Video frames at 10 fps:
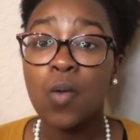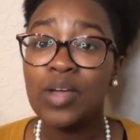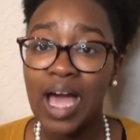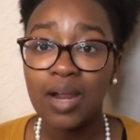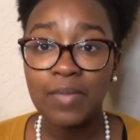
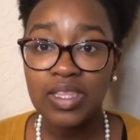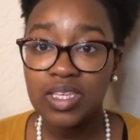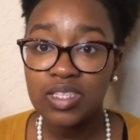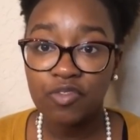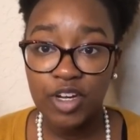We got to make
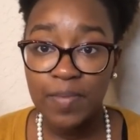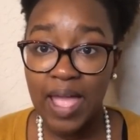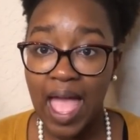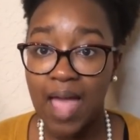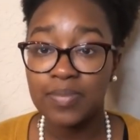these
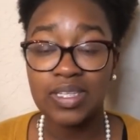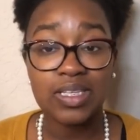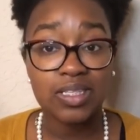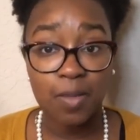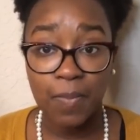rebate apps
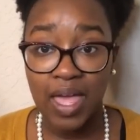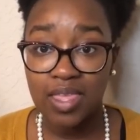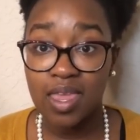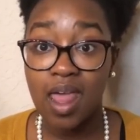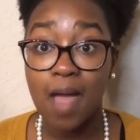and these
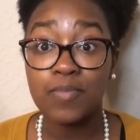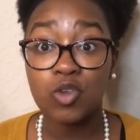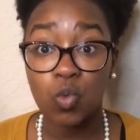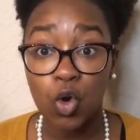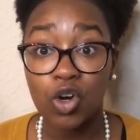companion
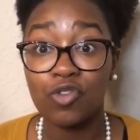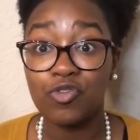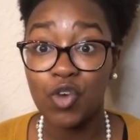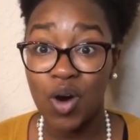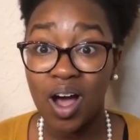apps work
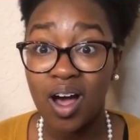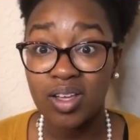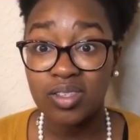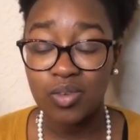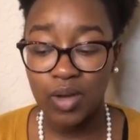for
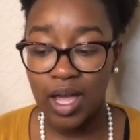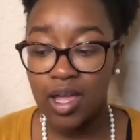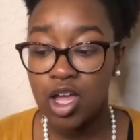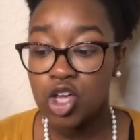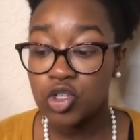us,
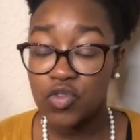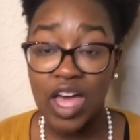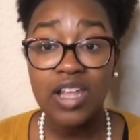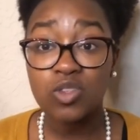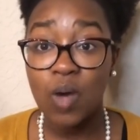okay? So
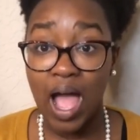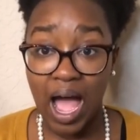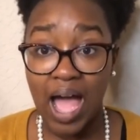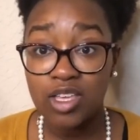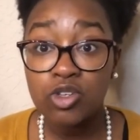that is why
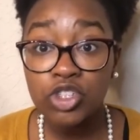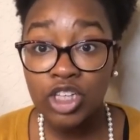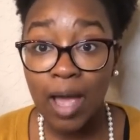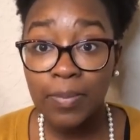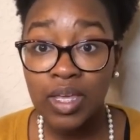I use
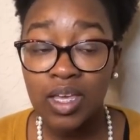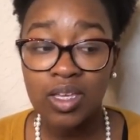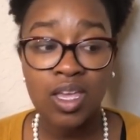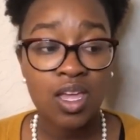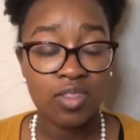
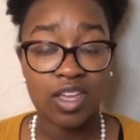Shopkick.